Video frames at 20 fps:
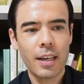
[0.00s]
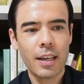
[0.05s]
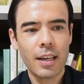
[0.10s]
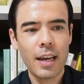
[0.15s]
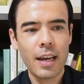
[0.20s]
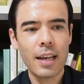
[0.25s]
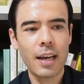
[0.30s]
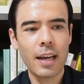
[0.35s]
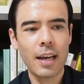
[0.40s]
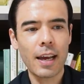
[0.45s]

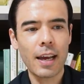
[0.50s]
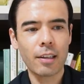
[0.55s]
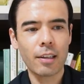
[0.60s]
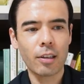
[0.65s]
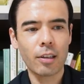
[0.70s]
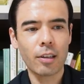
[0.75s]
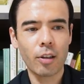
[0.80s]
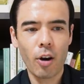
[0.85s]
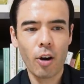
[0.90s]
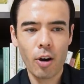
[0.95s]
in a
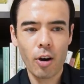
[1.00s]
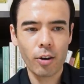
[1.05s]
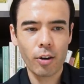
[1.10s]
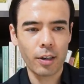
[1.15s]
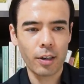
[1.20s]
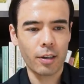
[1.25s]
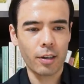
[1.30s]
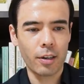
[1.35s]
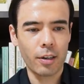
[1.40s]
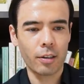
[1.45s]
long,
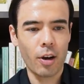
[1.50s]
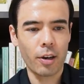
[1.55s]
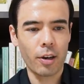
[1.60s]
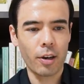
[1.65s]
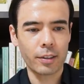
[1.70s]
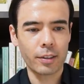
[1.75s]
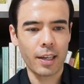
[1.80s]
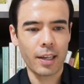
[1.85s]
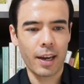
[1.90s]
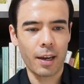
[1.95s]
long
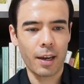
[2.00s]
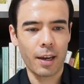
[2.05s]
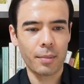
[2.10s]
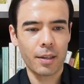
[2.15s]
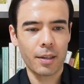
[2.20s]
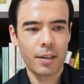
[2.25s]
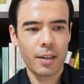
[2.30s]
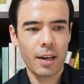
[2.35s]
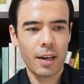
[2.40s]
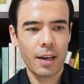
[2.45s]

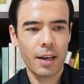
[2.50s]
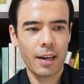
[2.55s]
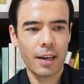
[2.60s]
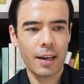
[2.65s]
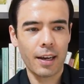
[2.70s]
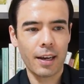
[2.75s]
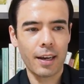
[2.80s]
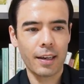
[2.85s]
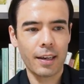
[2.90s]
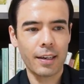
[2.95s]

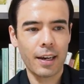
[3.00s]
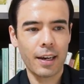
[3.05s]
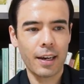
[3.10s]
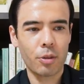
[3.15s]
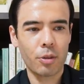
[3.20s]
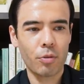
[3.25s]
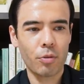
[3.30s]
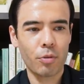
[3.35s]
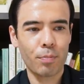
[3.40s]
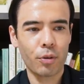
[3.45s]
time.
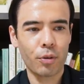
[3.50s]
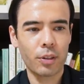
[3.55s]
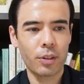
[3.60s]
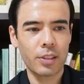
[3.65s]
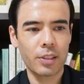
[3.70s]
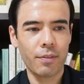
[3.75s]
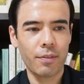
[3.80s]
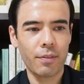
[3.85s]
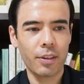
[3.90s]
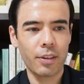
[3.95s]

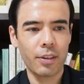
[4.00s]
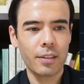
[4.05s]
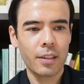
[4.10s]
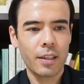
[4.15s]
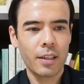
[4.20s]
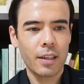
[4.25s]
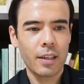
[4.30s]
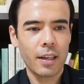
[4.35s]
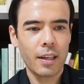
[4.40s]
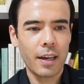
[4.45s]

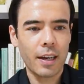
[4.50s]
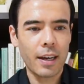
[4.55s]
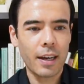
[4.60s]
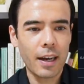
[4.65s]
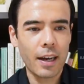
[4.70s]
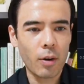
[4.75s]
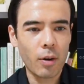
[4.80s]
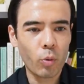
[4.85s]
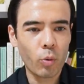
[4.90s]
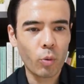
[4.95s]

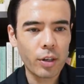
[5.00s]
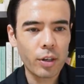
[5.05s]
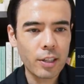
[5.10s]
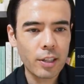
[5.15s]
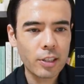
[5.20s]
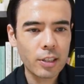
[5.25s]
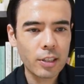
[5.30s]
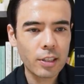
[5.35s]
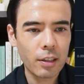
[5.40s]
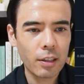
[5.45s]
93.7, where
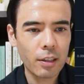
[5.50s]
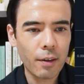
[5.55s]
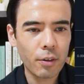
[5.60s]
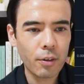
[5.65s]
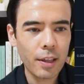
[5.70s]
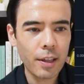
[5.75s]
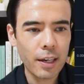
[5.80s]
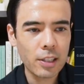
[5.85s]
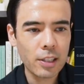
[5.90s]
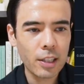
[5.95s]
this is a level
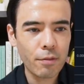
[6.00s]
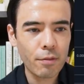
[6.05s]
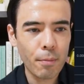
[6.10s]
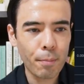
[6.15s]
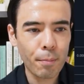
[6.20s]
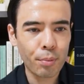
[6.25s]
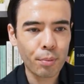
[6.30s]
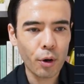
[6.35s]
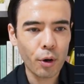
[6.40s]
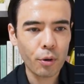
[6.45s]
that it's even
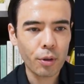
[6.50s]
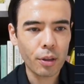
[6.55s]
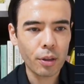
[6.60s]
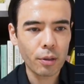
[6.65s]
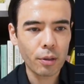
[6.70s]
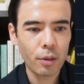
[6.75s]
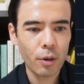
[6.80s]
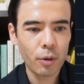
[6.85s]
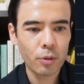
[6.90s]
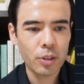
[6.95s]
broke
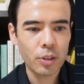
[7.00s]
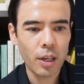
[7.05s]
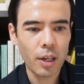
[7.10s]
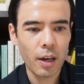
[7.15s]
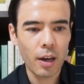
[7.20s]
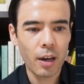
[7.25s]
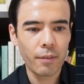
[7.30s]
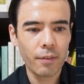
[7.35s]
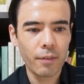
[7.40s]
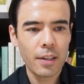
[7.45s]
the lows
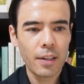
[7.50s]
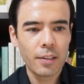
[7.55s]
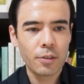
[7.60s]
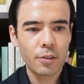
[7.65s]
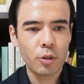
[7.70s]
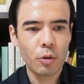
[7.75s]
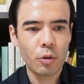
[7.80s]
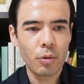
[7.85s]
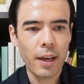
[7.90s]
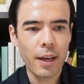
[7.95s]
of
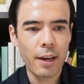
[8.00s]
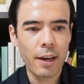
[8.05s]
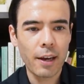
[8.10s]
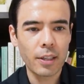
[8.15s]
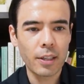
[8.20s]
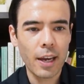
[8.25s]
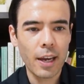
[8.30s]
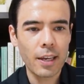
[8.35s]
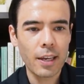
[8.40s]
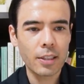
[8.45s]

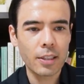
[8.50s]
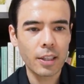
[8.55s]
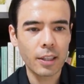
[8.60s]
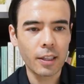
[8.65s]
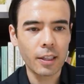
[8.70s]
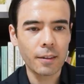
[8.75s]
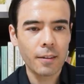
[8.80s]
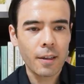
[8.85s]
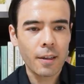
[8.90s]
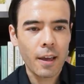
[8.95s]

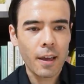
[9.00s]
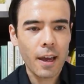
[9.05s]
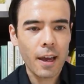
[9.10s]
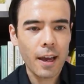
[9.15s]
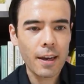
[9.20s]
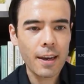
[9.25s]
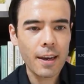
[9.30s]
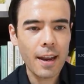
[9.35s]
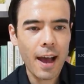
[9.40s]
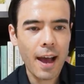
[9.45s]
2018,
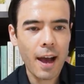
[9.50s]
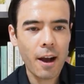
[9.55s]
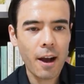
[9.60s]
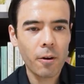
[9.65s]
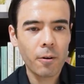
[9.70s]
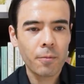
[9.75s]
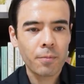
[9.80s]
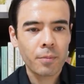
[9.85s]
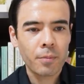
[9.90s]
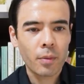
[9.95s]
and
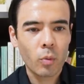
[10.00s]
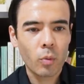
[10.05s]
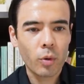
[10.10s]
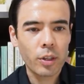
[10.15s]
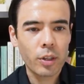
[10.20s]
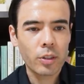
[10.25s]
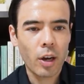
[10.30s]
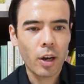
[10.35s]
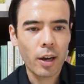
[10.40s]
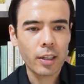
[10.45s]
now we're
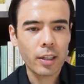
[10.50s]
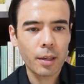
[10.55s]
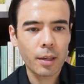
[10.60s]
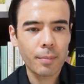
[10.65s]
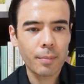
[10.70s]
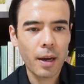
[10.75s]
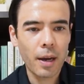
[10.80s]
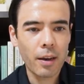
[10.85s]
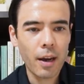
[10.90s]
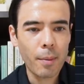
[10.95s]
talking
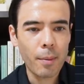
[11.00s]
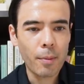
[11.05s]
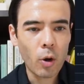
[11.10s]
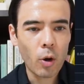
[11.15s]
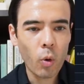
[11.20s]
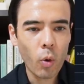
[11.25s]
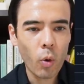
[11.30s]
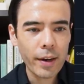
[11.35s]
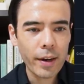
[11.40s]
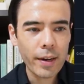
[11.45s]
about
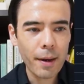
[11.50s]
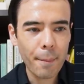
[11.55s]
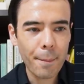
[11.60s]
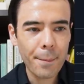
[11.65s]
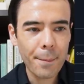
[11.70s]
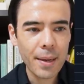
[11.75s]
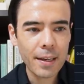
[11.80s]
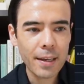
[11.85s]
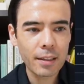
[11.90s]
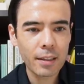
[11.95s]
quite a
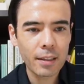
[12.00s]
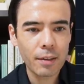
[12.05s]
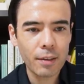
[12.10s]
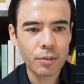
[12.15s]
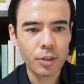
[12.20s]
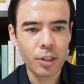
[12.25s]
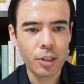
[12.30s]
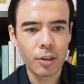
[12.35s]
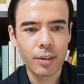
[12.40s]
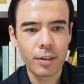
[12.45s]
big
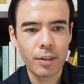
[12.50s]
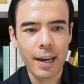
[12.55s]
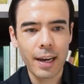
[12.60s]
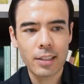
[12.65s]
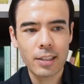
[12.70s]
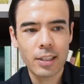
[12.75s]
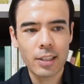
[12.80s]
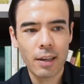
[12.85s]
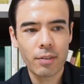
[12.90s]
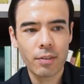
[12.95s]
level here,
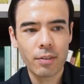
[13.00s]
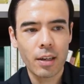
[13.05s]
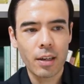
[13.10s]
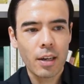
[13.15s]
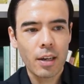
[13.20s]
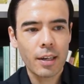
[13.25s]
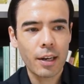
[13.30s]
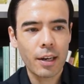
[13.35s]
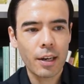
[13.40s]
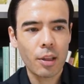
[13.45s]
97,
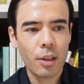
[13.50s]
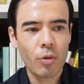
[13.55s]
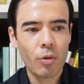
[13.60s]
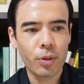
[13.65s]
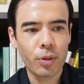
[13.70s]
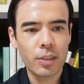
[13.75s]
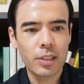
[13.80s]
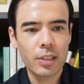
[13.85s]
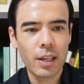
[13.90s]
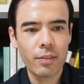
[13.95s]

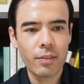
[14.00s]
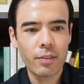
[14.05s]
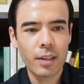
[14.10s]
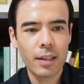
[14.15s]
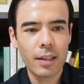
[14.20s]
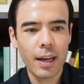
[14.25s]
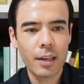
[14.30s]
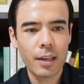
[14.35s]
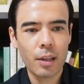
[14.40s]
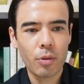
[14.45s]
93.7 and
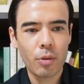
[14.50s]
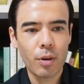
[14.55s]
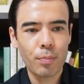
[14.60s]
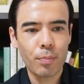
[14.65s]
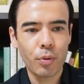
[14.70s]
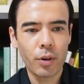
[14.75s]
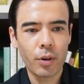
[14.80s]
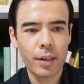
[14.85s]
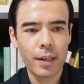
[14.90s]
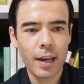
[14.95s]

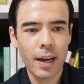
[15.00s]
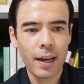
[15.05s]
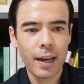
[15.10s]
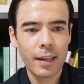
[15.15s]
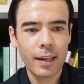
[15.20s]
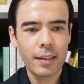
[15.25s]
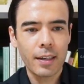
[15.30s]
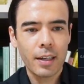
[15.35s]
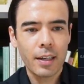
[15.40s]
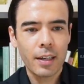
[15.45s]

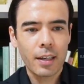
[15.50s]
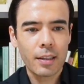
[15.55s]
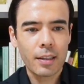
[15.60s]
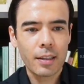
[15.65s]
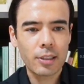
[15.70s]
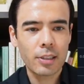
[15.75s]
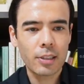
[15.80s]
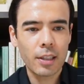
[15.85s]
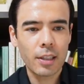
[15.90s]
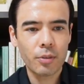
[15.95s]
93.9.
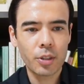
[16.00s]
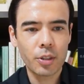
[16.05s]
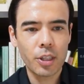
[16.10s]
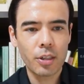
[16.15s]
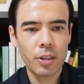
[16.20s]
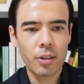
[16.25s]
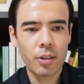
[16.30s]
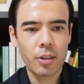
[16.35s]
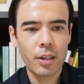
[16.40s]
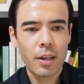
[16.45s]
This level
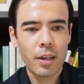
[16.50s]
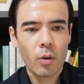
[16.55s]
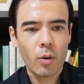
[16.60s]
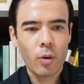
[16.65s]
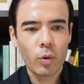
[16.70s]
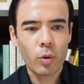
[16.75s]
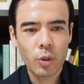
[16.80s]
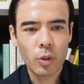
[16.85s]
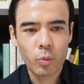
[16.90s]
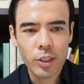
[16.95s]
here
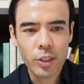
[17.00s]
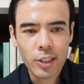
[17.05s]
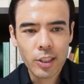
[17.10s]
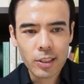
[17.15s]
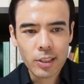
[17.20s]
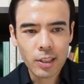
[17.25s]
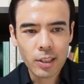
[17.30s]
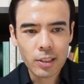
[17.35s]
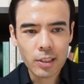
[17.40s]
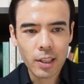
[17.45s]
was a
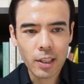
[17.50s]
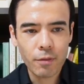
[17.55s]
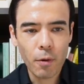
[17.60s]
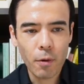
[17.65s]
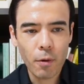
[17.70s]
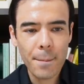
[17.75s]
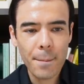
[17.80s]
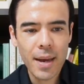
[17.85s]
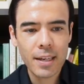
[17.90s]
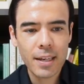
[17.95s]
resistance level
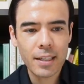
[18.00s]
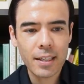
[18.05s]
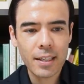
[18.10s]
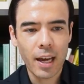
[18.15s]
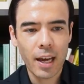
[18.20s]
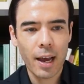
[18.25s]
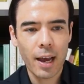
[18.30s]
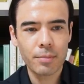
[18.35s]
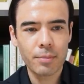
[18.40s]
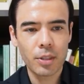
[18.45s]
many
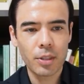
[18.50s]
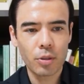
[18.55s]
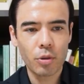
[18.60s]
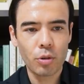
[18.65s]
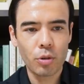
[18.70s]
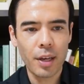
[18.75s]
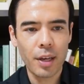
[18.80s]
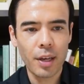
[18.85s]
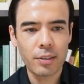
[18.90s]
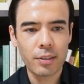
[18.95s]
times in
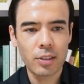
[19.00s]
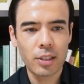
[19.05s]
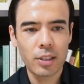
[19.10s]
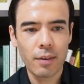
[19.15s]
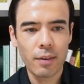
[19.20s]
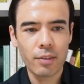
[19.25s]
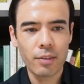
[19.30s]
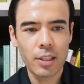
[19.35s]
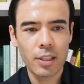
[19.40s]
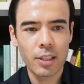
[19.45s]

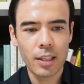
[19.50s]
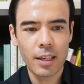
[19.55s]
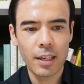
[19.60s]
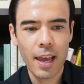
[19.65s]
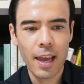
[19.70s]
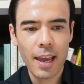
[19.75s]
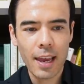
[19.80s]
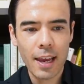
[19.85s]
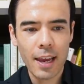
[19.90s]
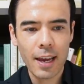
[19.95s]
2017
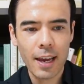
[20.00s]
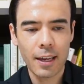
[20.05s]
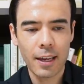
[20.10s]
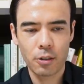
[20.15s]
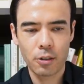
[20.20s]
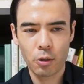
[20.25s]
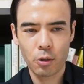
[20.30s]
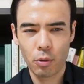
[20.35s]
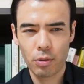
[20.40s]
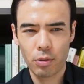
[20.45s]
and
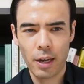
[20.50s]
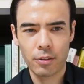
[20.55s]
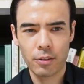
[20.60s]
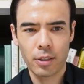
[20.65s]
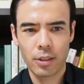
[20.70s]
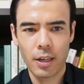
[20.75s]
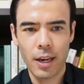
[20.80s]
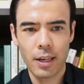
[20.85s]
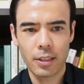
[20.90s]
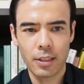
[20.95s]

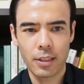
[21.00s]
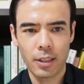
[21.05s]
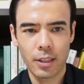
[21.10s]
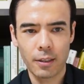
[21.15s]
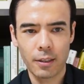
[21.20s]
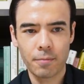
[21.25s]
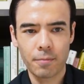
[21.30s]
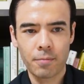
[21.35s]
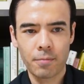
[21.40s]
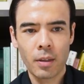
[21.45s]
2018.
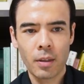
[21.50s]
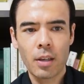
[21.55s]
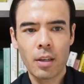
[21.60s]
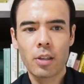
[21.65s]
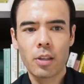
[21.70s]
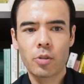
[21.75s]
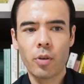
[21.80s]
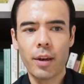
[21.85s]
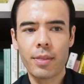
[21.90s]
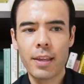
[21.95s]

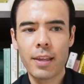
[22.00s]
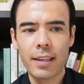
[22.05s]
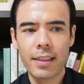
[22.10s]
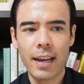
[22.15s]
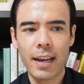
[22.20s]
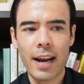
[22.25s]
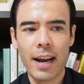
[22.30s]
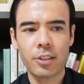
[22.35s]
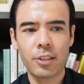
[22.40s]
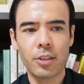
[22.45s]
So I think
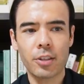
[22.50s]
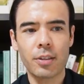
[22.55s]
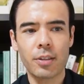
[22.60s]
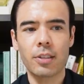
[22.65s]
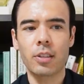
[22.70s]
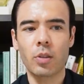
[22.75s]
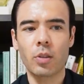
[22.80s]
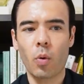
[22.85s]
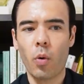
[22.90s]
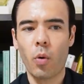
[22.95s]
that actually this
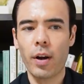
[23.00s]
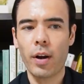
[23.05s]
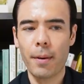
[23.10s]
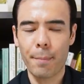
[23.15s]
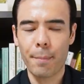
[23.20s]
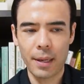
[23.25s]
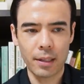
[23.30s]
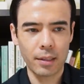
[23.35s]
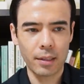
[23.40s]
is quite a big